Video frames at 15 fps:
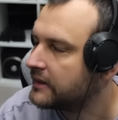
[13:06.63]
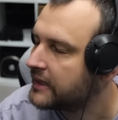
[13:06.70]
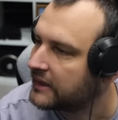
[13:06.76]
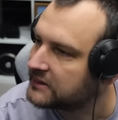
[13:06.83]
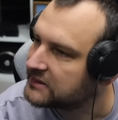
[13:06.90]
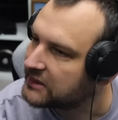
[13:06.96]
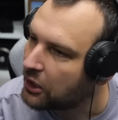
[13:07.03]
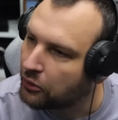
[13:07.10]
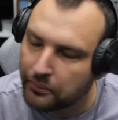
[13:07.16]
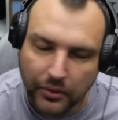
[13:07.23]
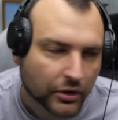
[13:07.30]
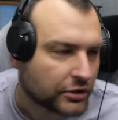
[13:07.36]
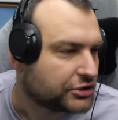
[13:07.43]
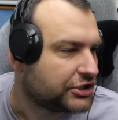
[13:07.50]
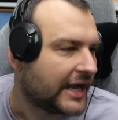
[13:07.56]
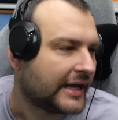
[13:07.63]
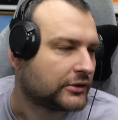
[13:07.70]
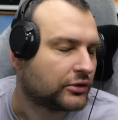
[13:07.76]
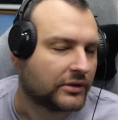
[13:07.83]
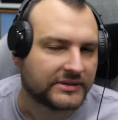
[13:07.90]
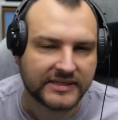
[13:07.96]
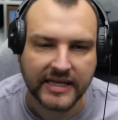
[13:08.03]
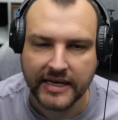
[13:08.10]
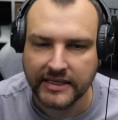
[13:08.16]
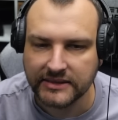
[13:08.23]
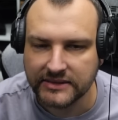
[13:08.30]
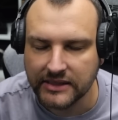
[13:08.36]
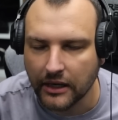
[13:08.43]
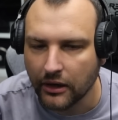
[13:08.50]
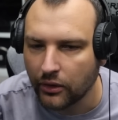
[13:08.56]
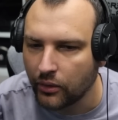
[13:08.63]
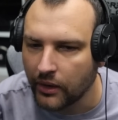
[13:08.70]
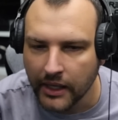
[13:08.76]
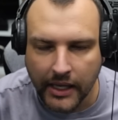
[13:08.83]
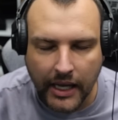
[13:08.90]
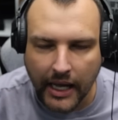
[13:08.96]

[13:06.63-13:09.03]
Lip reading: There is no Progettos, there is no